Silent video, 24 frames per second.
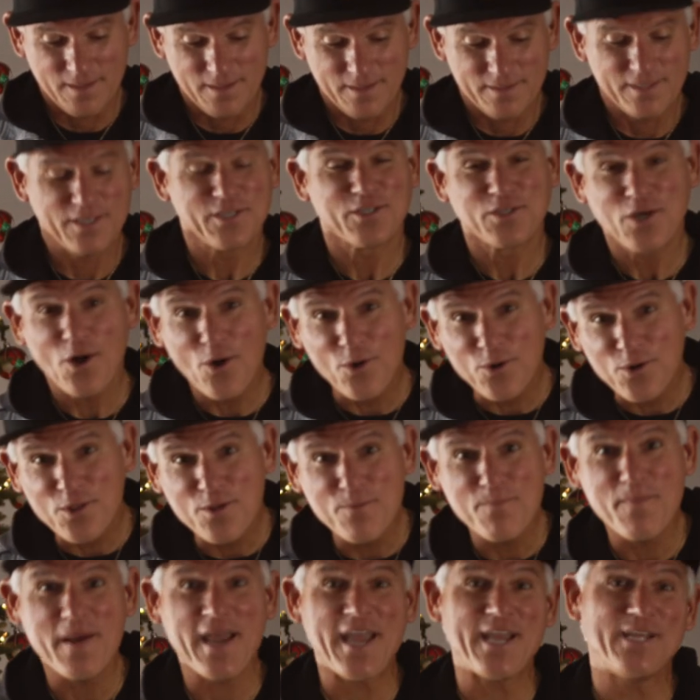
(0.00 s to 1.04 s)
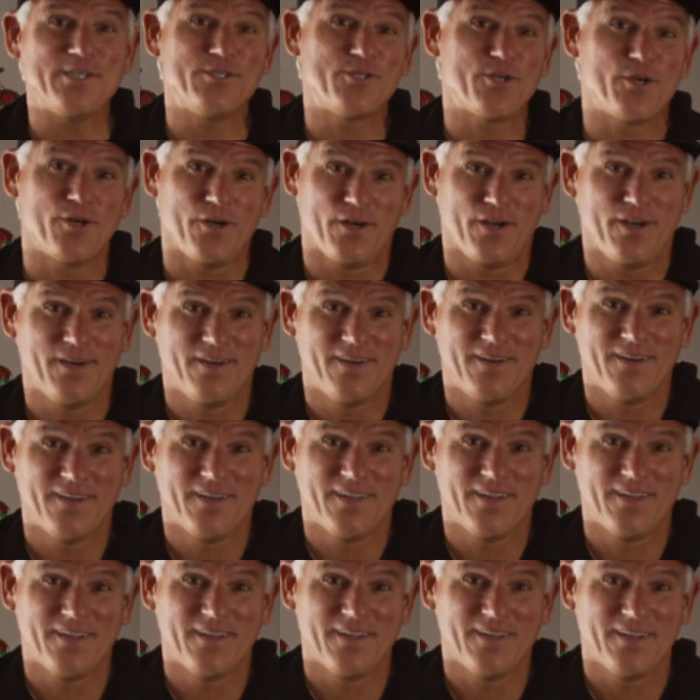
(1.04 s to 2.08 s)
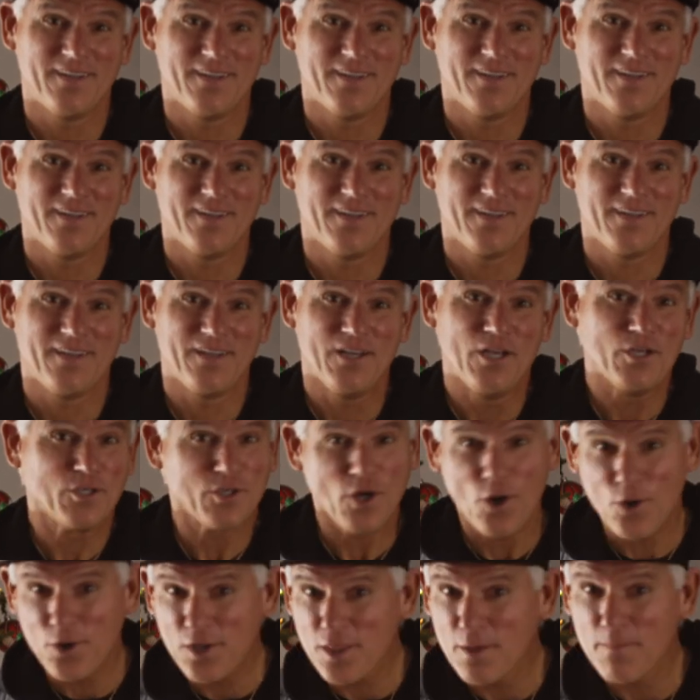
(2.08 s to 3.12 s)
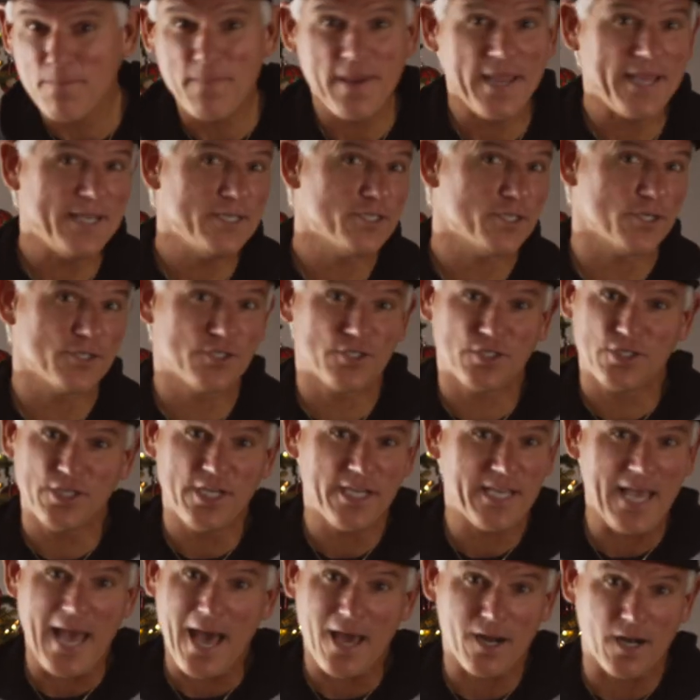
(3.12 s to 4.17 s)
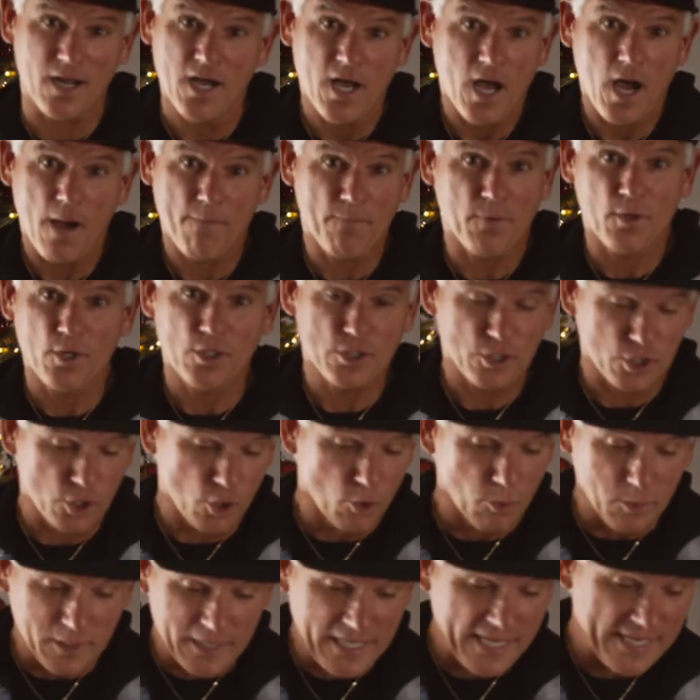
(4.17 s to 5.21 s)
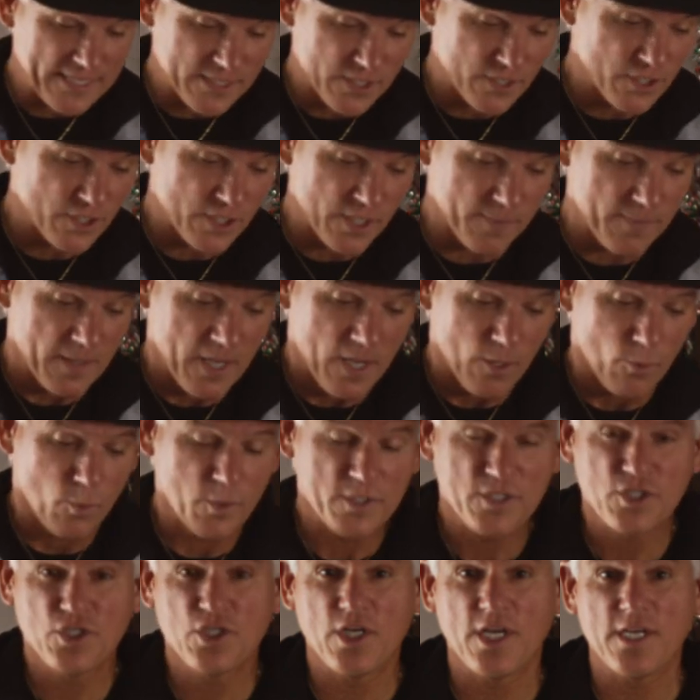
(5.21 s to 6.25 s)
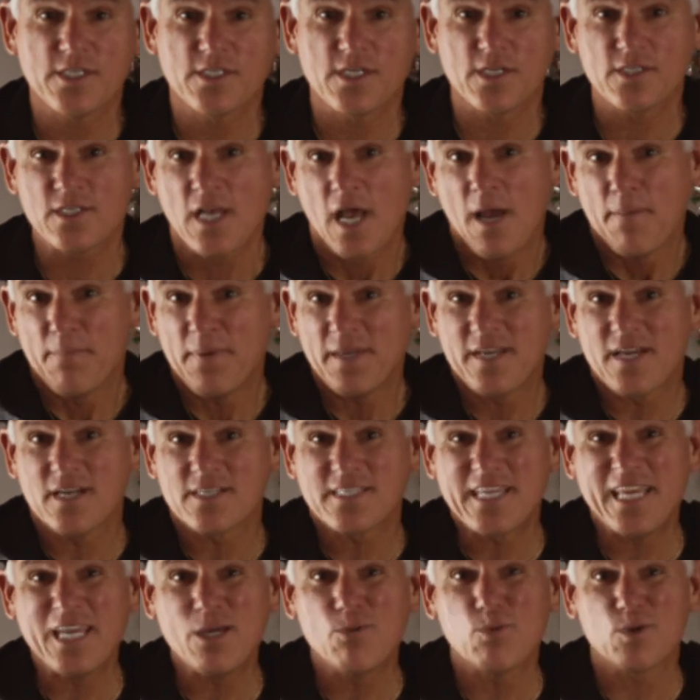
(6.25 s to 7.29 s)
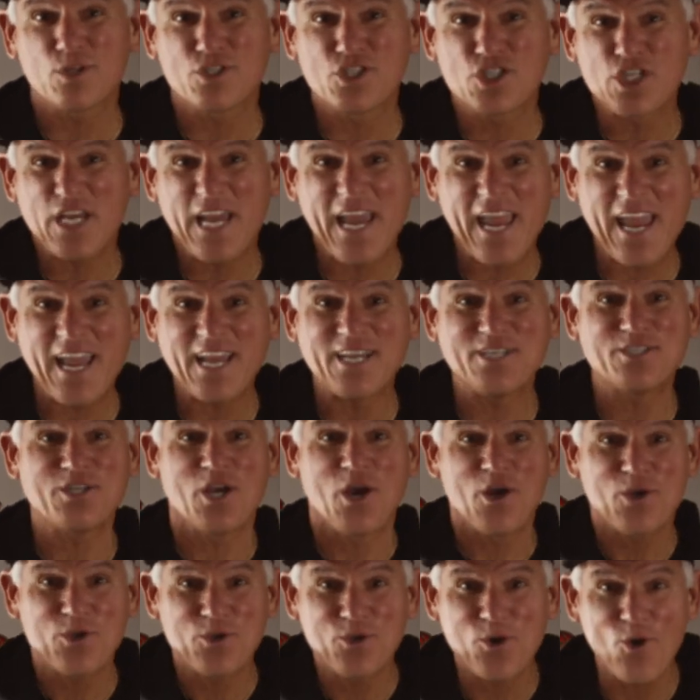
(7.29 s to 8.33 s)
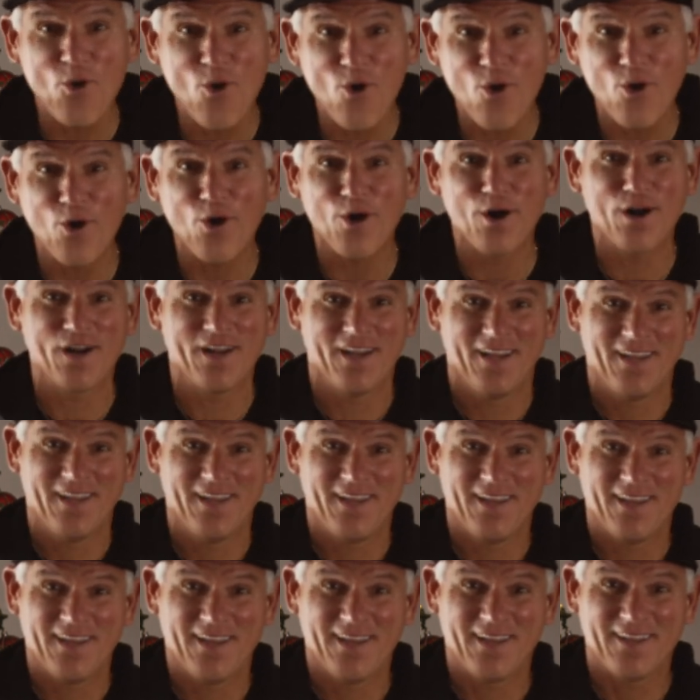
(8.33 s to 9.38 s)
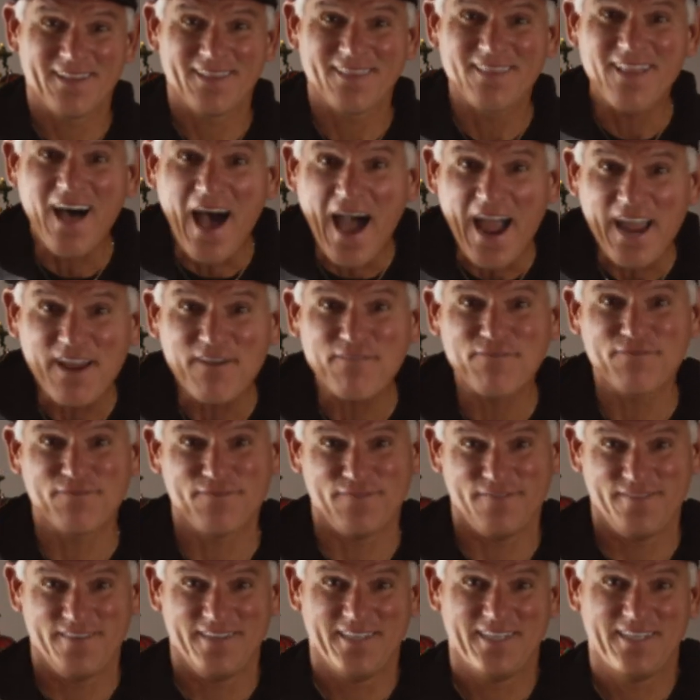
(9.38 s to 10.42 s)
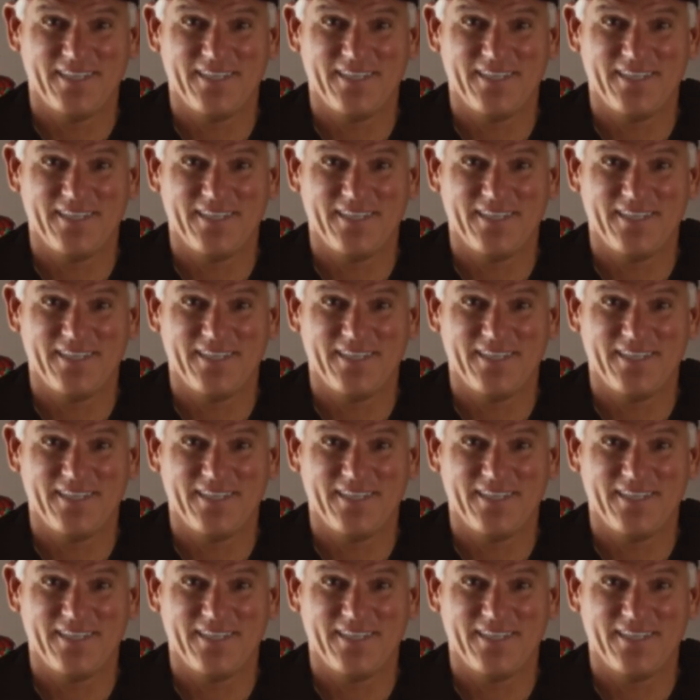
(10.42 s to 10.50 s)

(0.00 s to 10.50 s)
Then go to the manger. Go to the manger. Seek out a, a personal relationship with Jesus, because He will change your life.